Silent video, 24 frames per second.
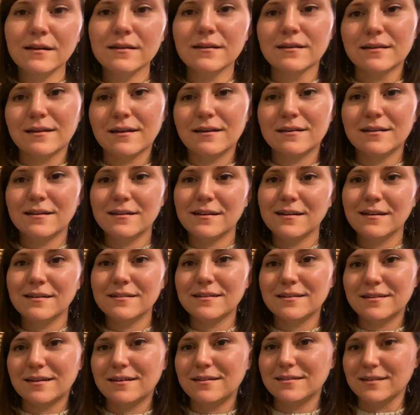da da da
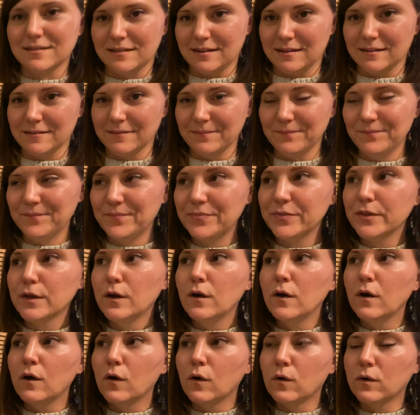da da da.
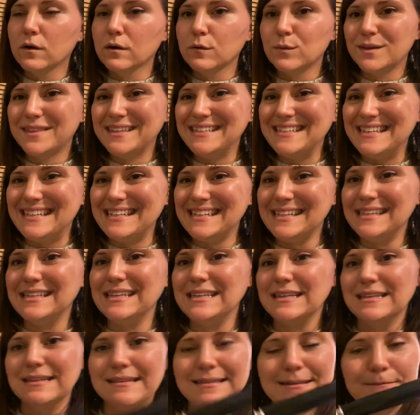Or with
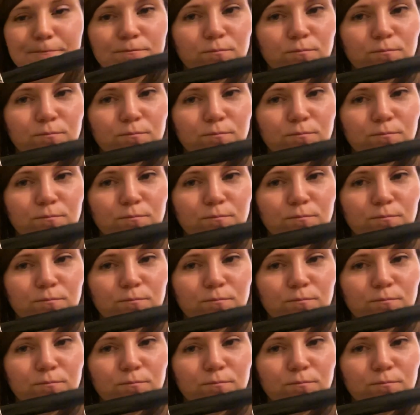Ts.